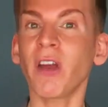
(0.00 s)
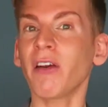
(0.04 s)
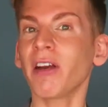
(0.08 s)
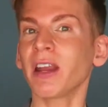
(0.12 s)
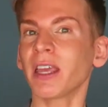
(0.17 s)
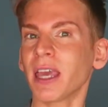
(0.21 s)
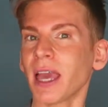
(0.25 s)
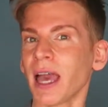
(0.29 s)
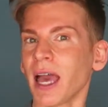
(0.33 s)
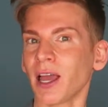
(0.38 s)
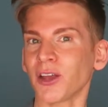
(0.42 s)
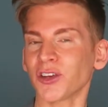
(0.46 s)

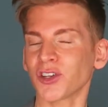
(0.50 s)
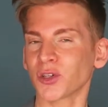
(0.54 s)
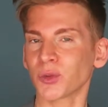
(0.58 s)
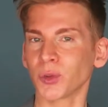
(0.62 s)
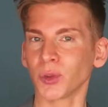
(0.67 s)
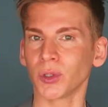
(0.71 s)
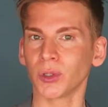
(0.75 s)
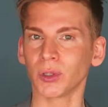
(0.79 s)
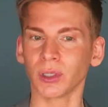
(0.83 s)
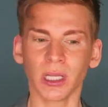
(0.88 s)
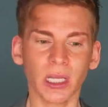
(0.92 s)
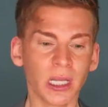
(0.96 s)
very
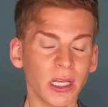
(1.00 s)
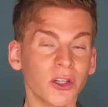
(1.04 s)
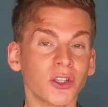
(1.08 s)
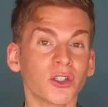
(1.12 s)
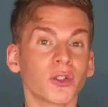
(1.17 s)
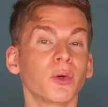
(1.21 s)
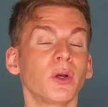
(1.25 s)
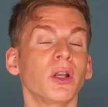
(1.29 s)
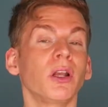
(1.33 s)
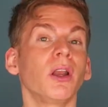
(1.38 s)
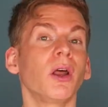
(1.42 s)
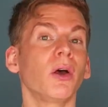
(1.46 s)
casual
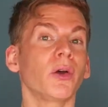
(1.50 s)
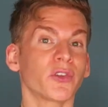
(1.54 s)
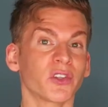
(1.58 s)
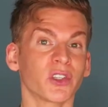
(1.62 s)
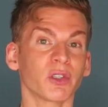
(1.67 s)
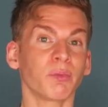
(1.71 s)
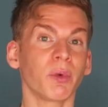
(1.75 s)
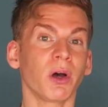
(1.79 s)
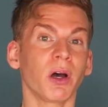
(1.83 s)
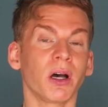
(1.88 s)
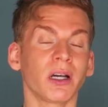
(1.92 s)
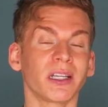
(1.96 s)
to a lot
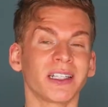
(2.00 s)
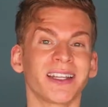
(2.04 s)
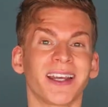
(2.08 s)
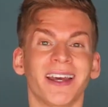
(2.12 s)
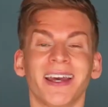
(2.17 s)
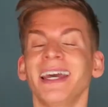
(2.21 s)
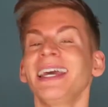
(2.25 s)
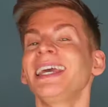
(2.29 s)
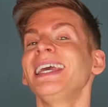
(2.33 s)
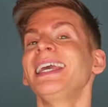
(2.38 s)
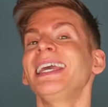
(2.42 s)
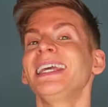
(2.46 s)

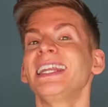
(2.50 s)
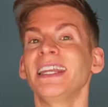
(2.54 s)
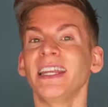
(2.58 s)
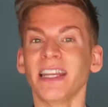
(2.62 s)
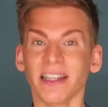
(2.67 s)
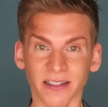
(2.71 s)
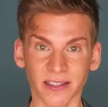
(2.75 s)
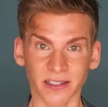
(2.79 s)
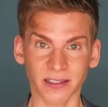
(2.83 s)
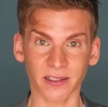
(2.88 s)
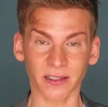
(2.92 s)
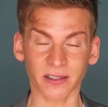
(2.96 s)
smarter in an
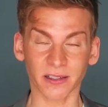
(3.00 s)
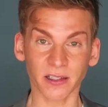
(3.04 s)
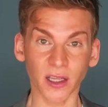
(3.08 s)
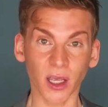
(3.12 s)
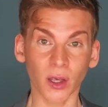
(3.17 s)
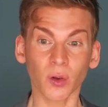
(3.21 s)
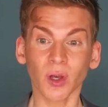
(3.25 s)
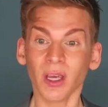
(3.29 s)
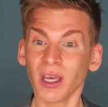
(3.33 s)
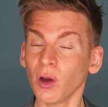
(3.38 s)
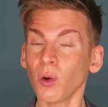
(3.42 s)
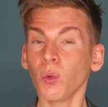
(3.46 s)
instant.
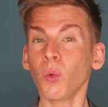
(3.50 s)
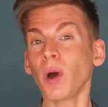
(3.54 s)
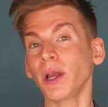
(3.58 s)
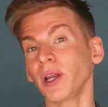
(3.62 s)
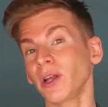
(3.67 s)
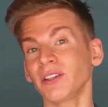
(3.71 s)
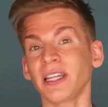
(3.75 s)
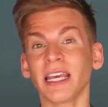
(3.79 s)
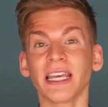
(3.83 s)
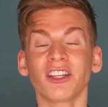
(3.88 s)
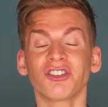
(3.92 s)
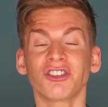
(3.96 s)
So why
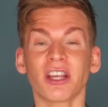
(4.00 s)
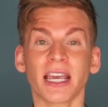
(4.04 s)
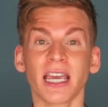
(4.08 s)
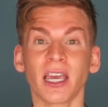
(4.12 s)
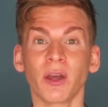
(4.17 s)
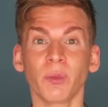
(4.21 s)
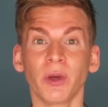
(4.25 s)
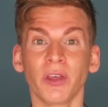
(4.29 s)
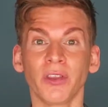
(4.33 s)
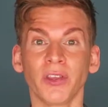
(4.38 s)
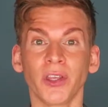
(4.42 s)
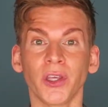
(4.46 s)
not take a
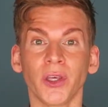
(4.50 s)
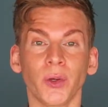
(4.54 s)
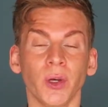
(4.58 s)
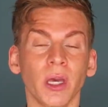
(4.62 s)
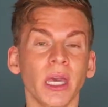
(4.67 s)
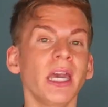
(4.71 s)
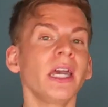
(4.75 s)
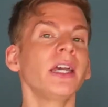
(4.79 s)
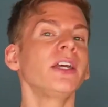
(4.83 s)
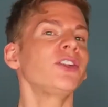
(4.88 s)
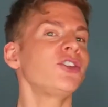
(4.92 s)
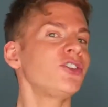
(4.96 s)
jacket with you
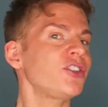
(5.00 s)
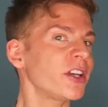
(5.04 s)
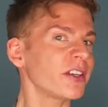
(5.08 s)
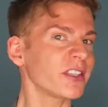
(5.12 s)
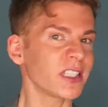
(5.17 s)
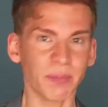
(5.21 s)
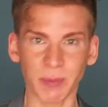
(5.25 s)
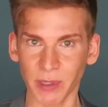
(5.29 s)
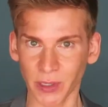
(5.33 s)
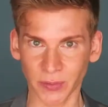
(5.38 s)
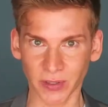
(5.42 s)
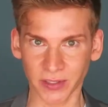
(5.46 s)

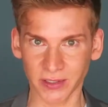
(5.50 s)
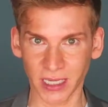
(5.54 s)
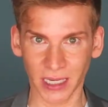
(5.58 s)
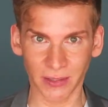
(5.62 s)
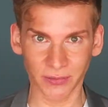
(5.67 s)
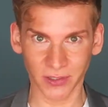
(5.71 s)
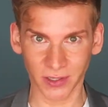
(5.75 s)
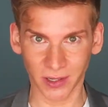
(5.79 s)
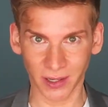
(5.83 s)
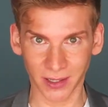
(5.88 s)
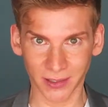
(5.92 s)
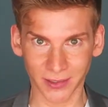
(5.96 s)
just to be on the
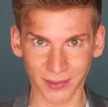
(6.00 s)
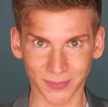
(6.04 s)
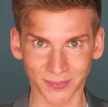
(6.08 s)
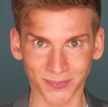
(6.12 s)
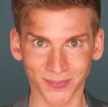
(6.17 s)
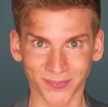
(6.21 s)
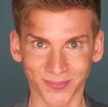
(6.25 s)
safe side?